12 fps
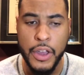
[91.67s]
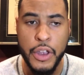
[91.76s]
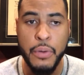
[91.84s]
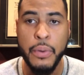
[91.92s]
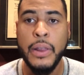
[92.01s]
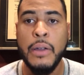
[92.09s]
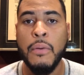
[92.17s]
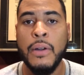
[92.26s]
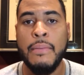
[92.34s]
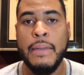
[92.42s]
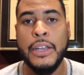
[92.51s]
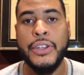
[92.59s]
You really
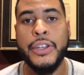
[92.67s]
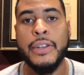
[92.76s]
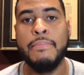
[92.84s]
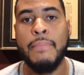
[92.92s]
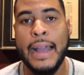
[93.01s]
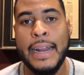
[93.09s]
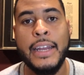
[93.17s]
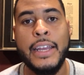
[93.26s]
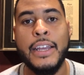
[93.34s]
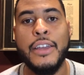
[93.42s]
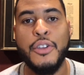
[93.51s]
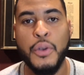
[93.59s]
want to make sure you're
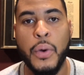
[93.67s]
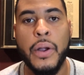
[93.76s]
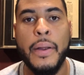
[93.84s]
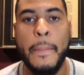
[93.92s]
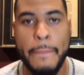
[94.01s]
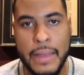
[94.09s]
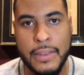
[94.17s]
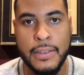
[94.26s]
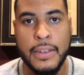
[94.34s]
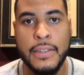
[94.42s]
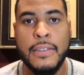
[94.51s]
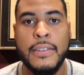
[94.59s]
minding your
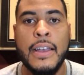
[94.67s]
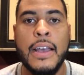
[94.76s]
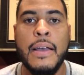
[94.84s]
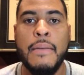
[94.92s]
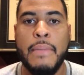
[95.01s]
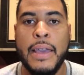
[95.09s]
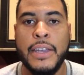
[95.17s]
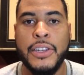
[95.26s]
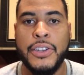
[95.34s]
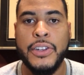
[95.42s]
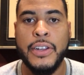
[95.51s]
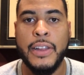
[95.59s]
business,
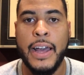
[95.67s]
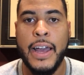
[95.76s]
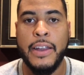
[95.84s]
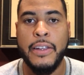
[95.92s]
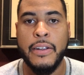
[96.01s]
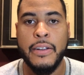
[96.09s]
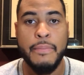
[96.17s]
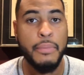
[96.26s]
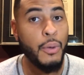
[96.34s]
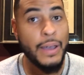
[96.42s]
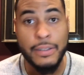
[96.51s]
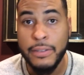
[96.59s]
making sure that your
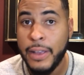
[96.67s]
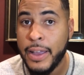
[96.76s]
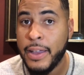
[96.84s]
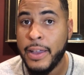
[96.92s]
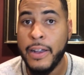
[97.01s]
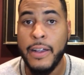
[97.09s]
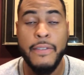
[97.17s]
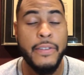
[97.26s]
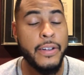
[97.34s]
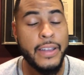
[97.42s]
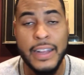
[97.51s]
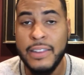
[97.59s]
employees are taken care of,
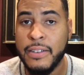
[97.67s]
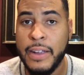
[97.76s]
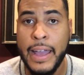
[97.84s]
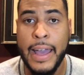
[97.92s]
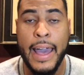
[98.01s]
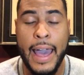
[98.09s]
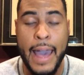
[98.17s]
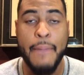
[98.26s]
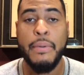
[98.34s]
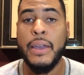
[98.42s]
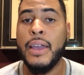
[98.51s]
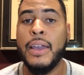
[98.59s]
your kids are
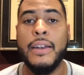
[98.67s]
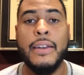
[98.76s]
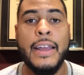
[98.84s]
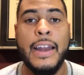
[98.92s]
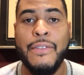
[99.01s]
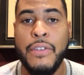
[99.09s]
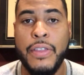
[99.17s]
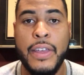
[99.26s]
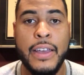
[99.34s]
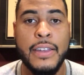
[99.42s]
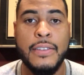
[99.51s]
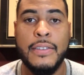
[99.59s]
happy, and
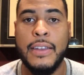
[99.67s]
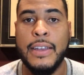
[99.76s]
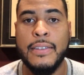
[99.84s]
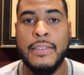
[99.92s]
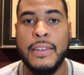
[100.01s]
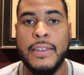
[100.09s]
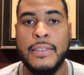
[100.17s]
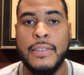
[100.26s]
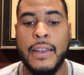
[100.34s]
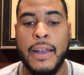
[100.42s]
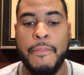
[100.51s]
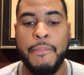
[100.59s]
everything is